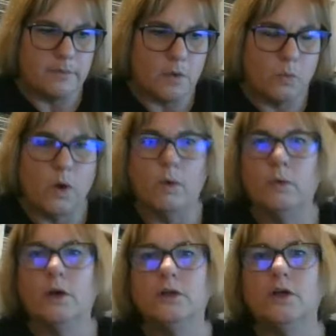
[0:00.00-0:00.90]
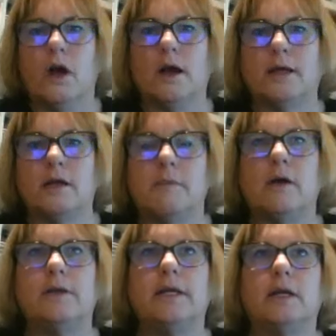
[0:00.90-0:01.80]
what we're talking
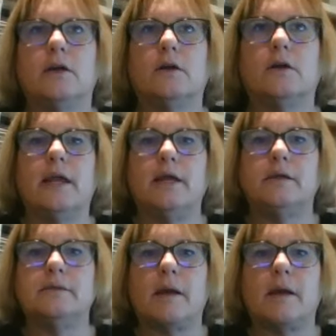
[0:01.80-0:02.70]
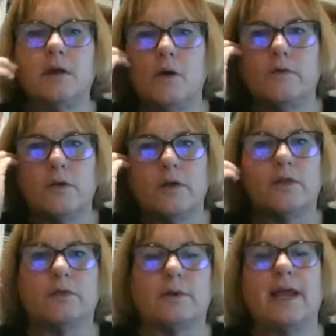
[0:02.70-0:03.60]
about here is, I'm going to go over the
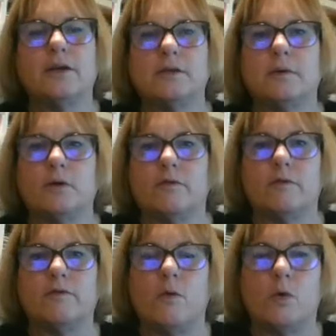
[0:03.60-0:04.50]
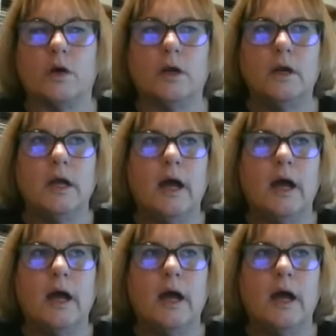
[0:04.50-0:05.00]
three, actually I'm going to go over four